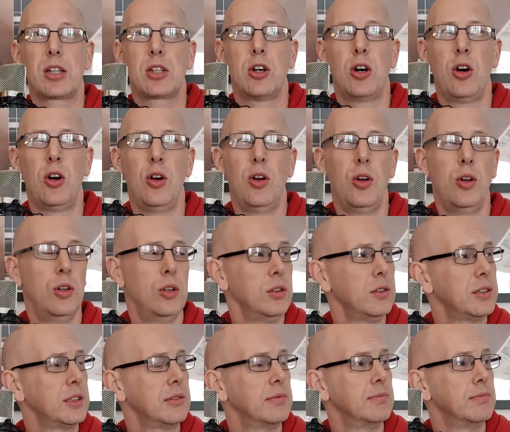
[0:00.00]

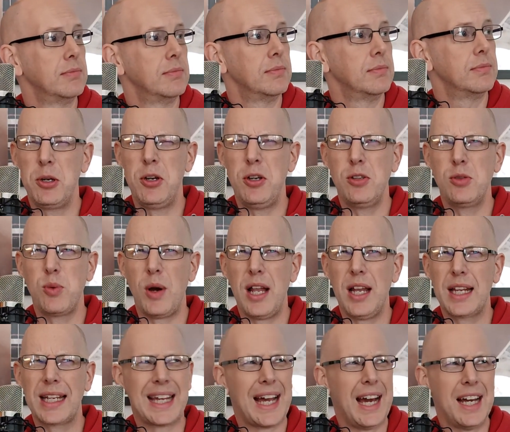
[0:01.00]
called
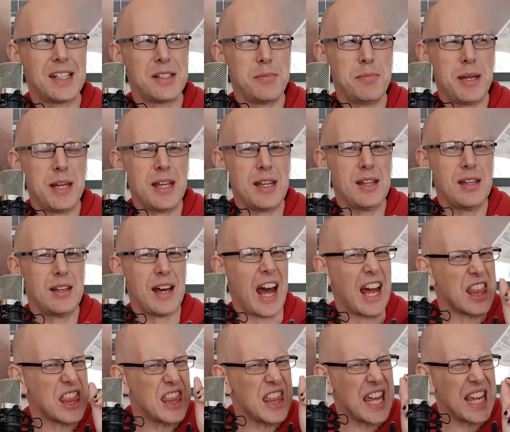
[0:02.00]
Birdwell Academy,
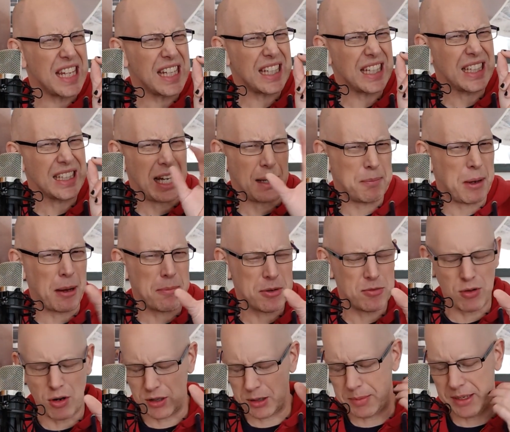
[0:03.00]
I think. I might
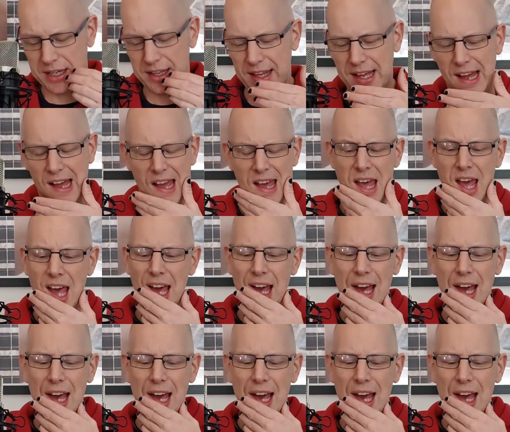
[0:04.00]
be wrong about that.